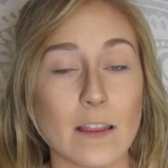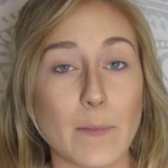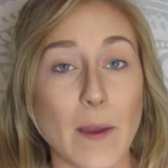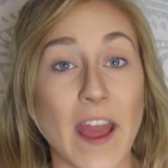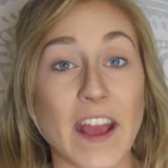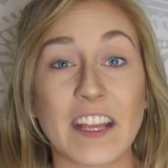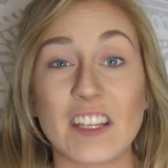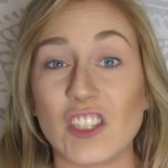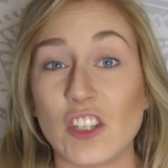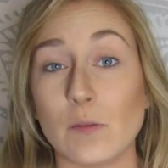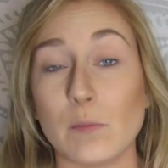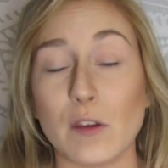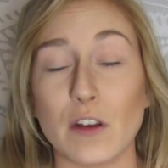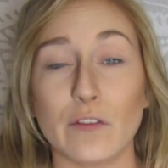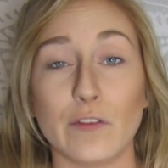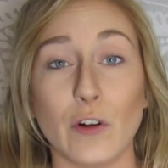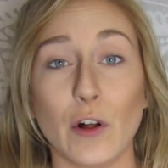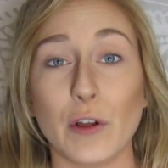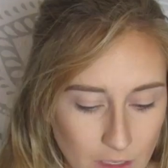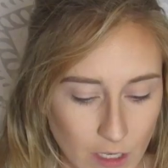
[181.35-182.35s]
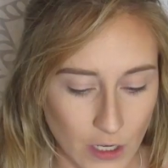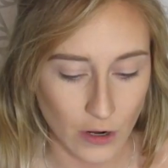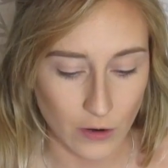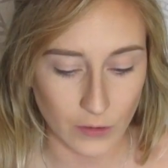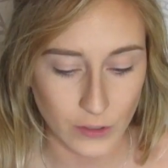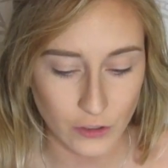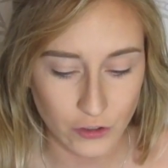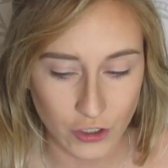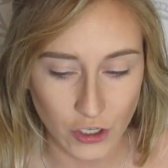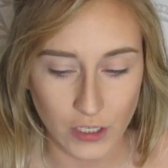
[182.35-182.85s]
the packaging beautiful.
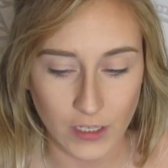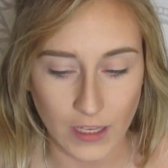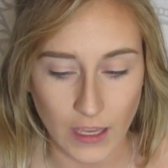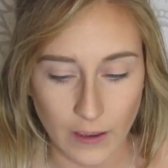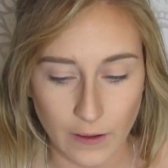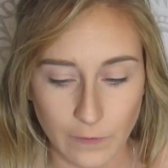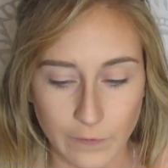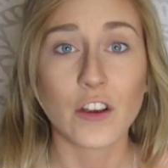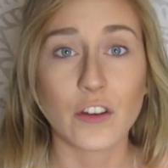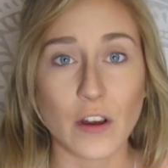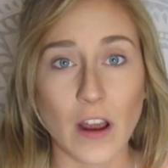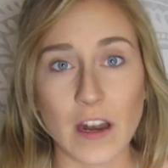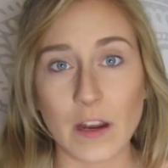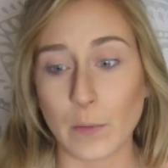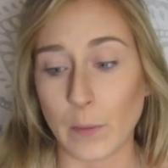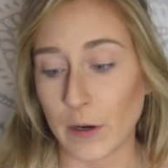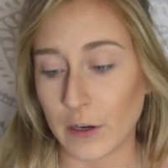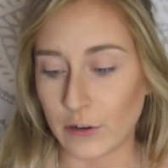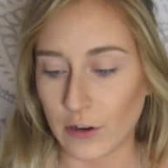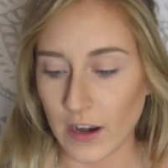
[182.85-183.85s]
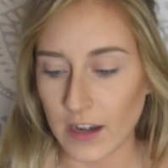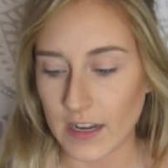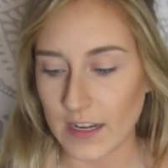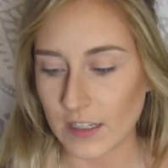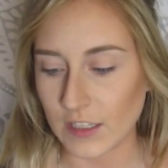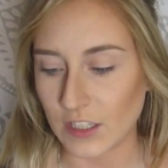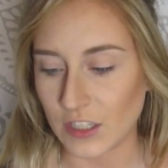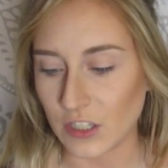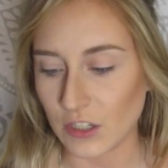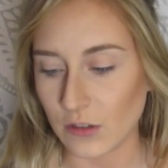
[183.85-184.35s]
You should give credit where credit
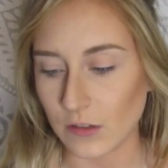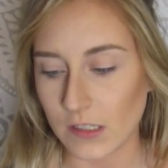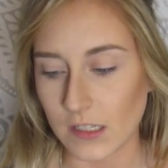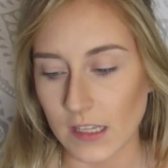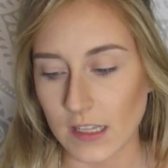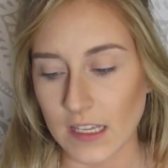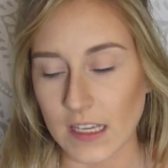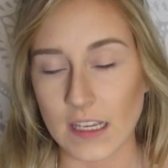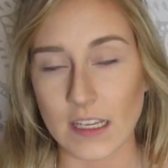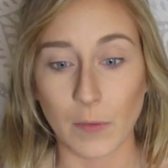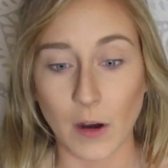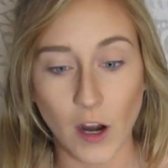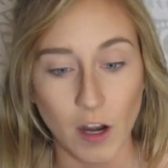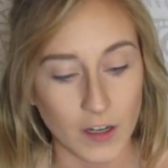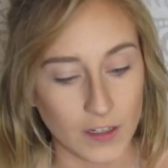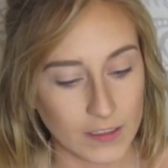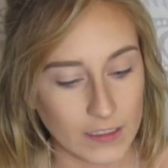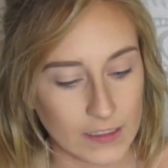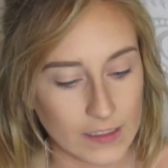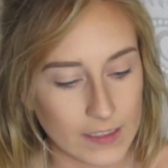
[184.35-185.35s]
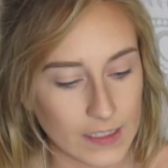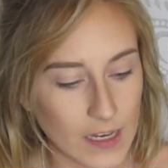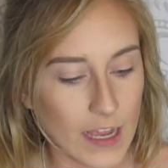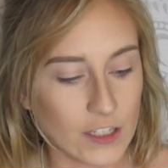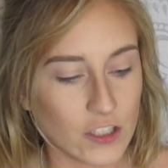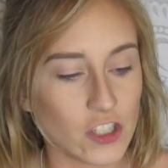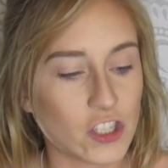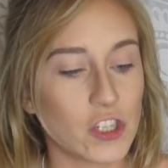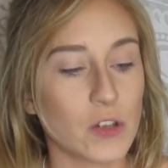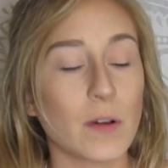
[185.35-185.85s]
is due to the cartons.
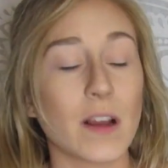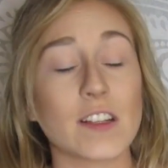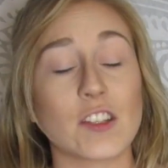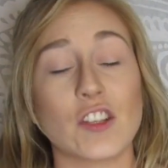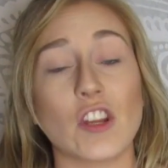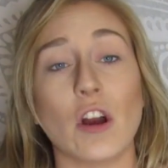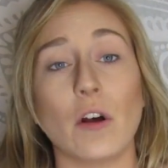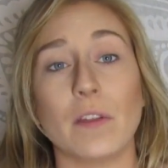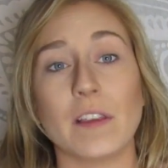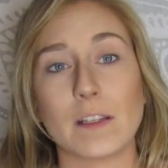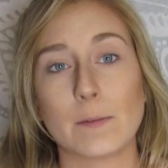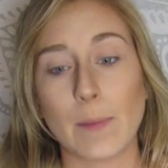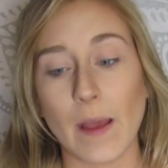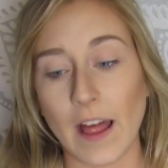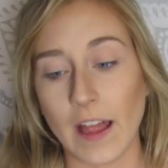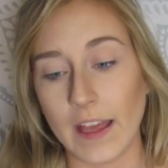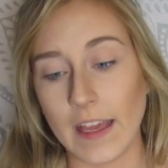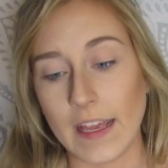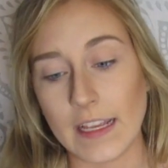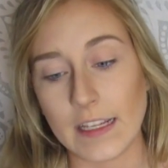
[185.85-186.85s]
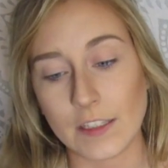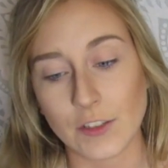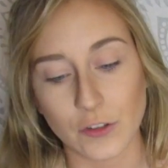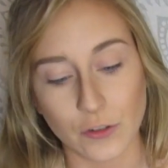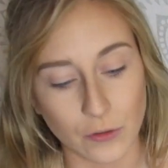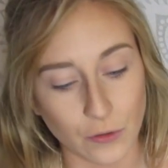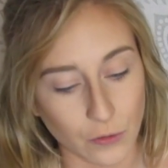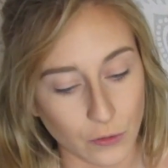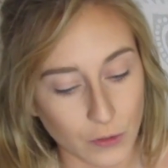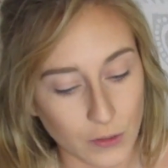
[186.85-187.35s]
And just so you guys know, this palette is
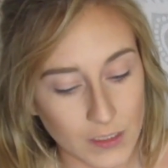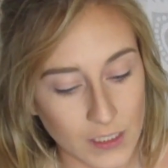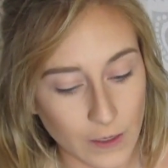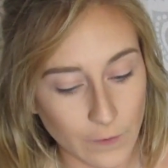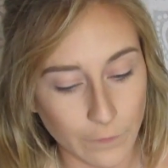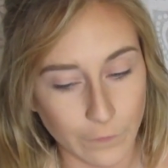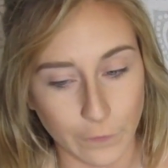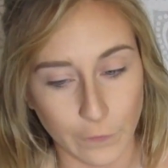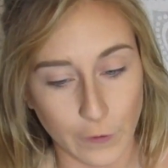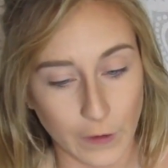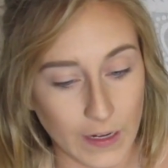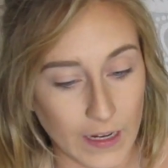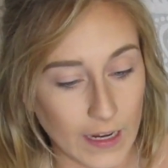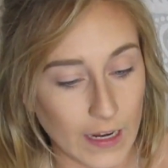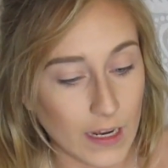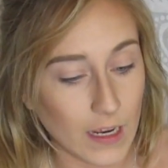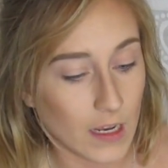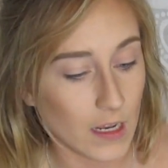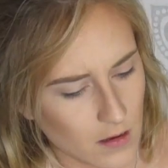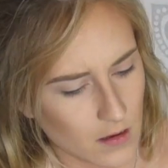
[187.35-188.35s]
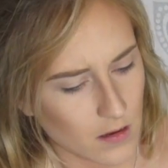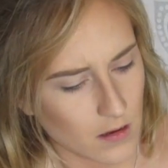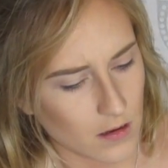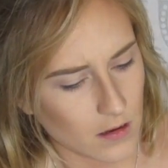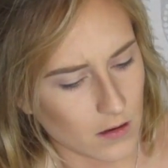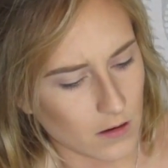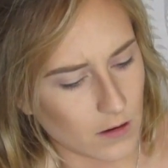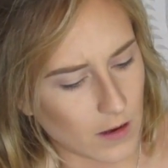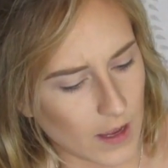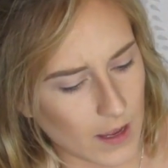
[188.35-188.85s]
cruelty free.
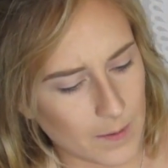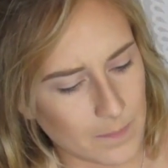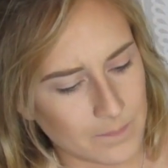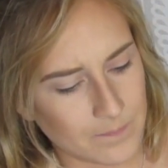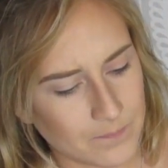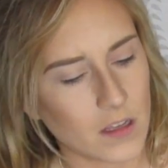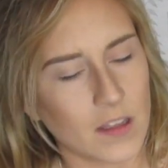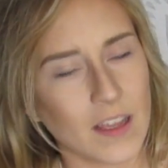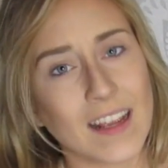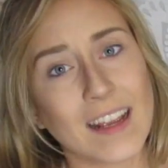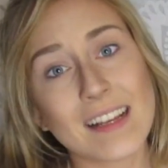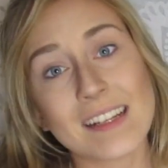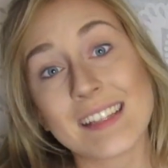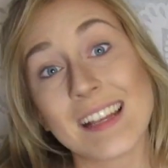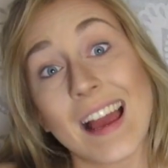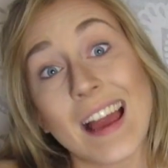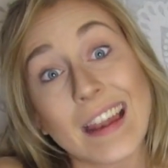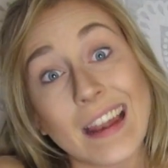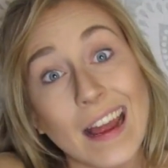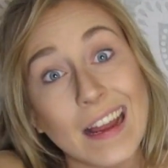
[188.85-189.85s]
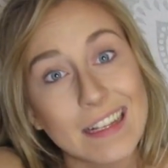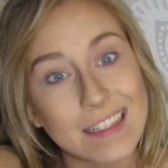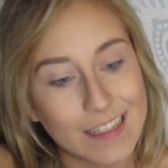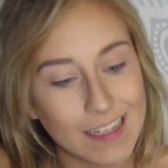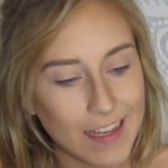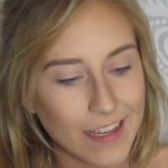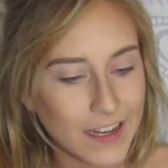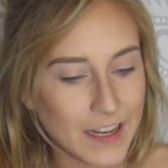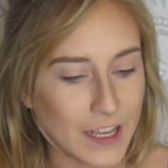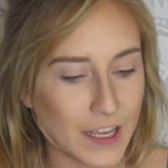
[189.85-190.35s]
Okay. Like I said, I
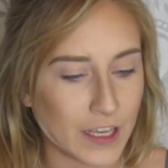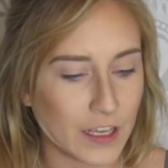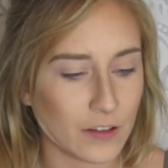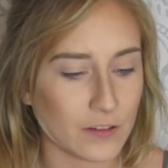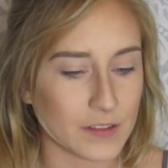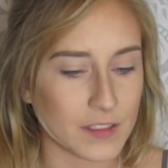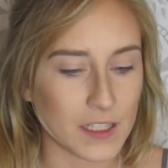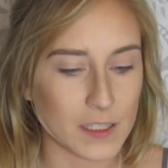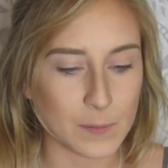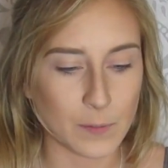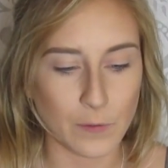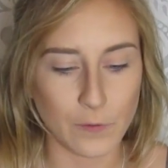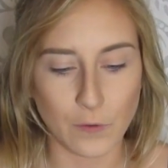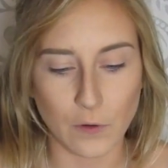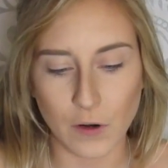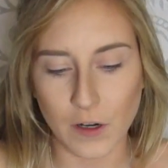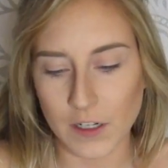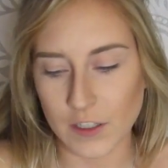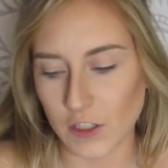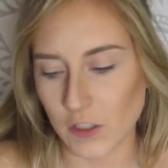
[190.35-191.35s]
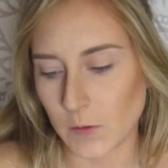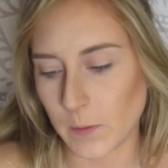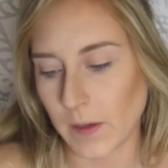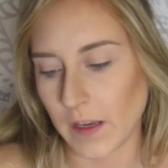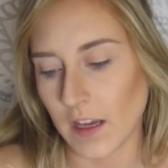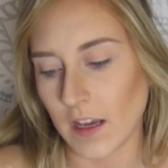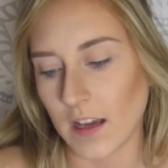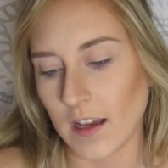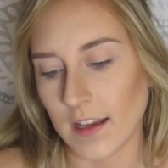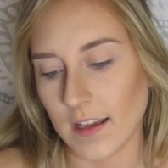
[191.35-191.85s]
did use this before just
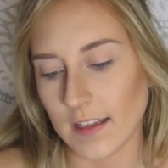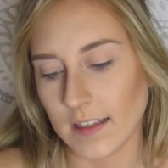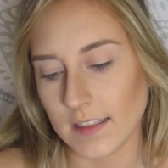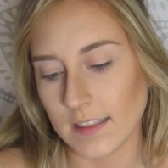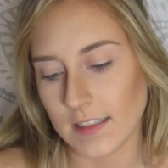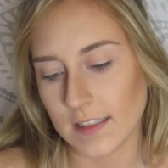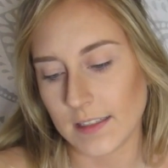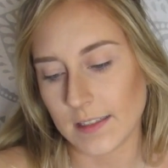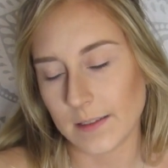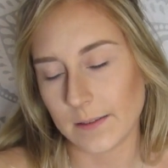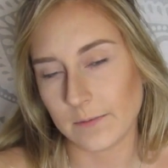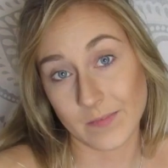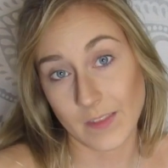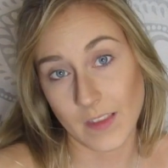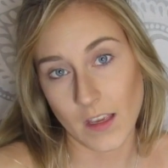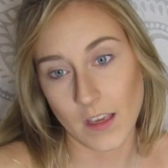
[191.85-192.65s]
because